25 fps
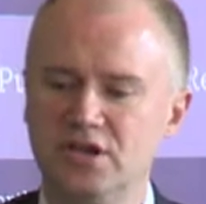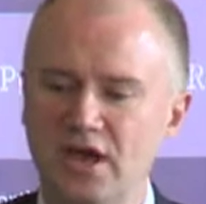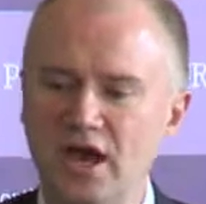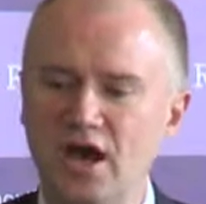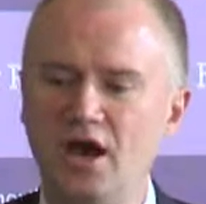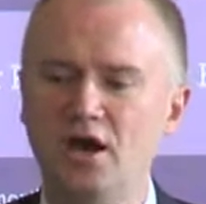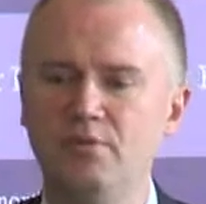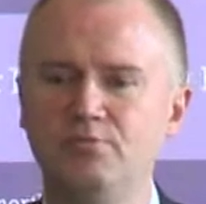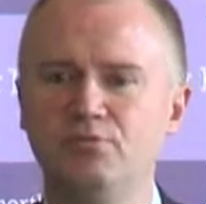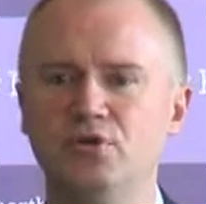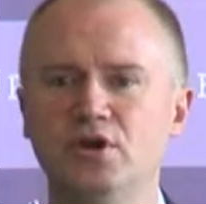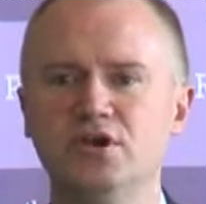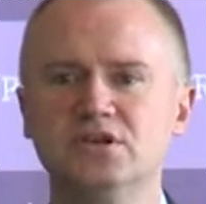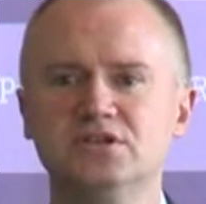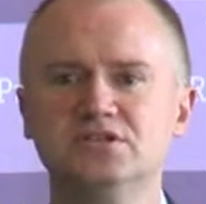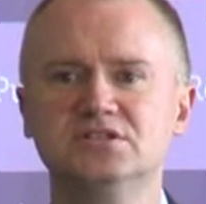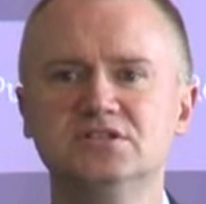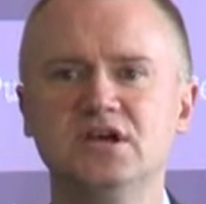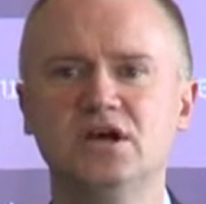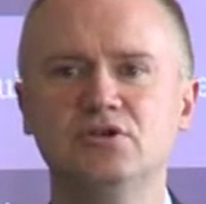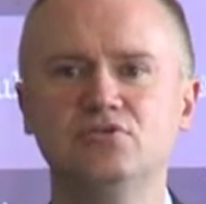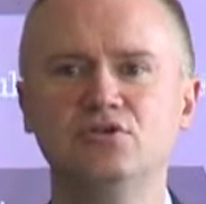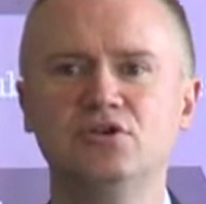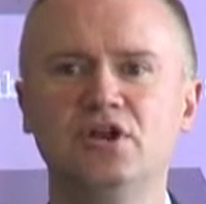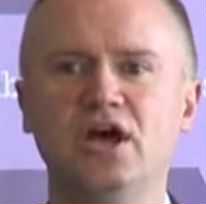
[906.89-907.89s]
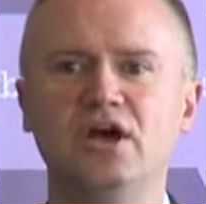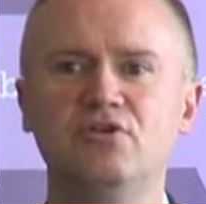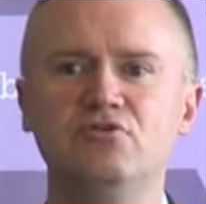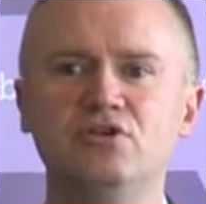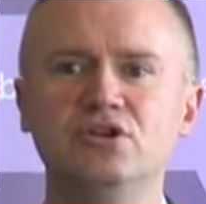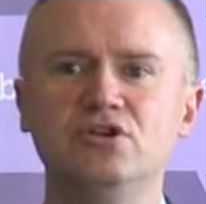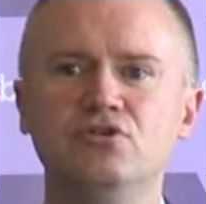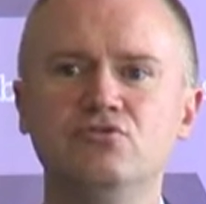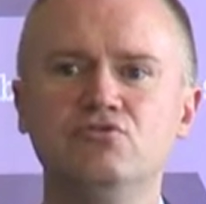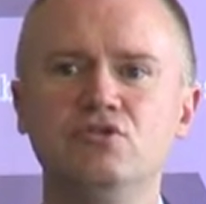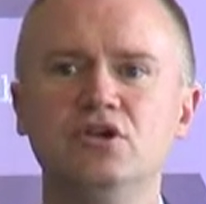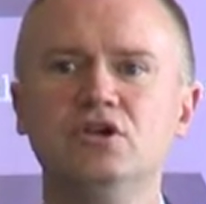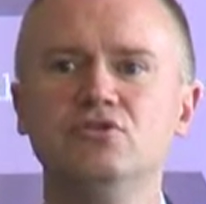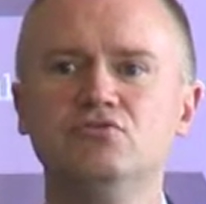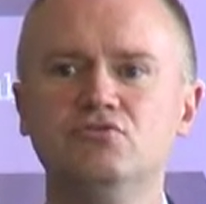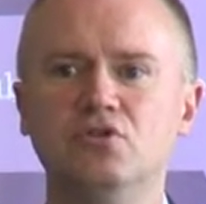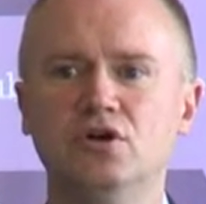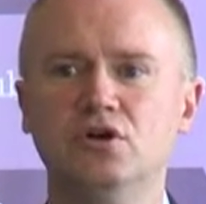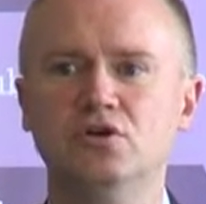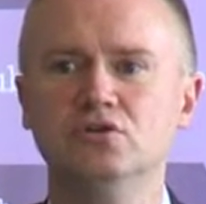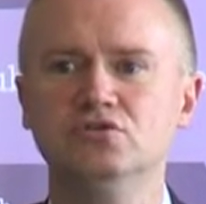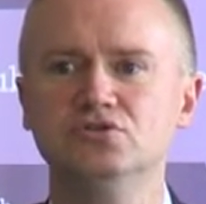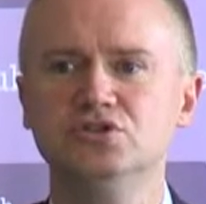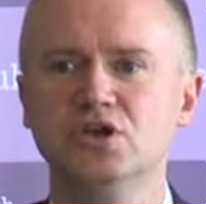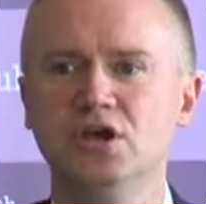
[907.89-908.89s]
car breaks down on our inner ring
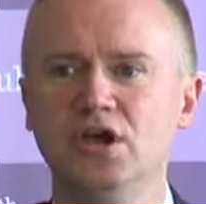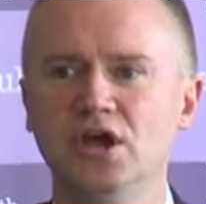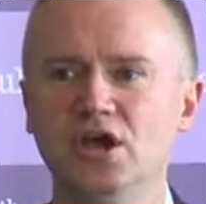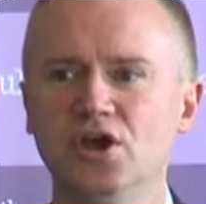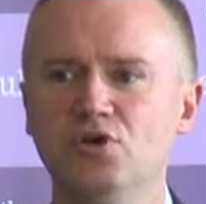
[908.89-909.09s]
road,